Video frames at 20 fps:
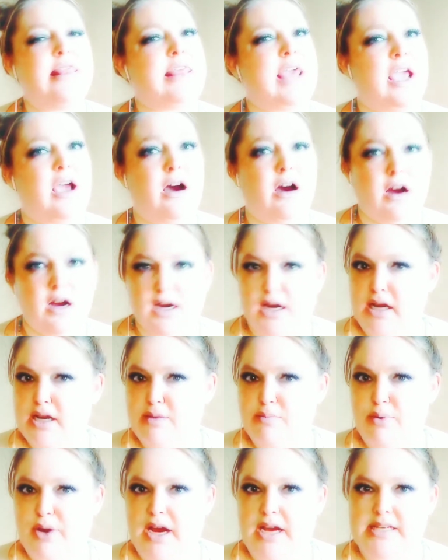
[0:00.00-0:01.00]
they are
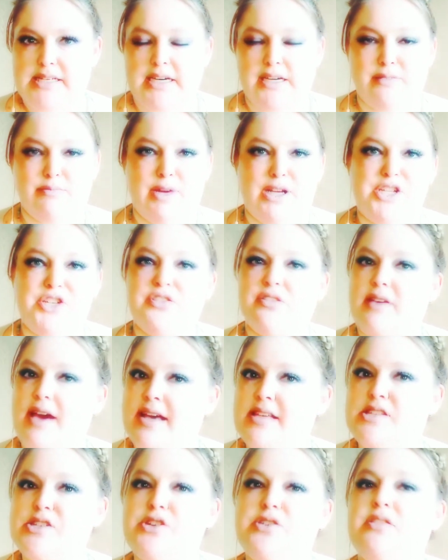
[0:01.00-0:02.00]
going to break down much
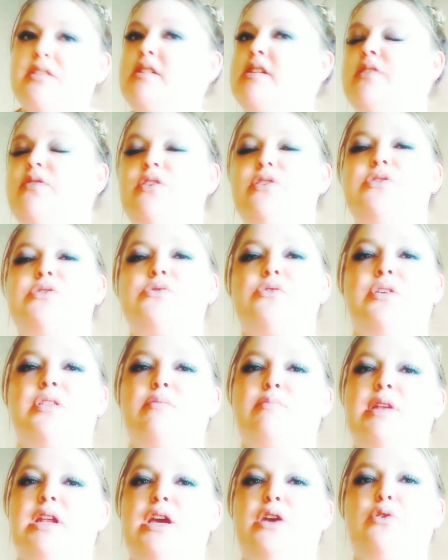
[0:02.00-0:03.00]
faster than if you store
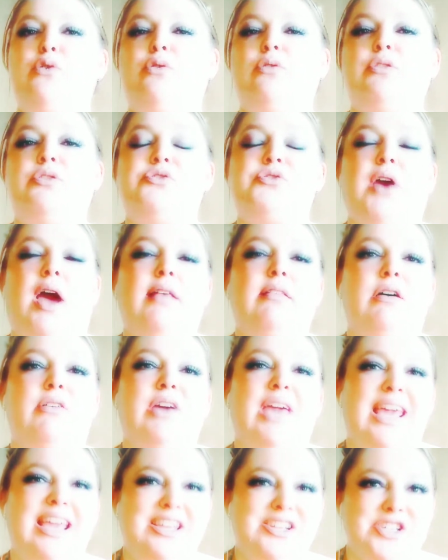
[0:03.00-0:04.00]
them in a cool, dry
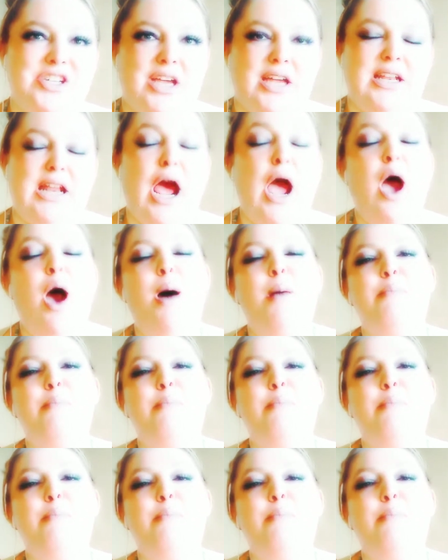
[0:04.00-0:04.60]
location.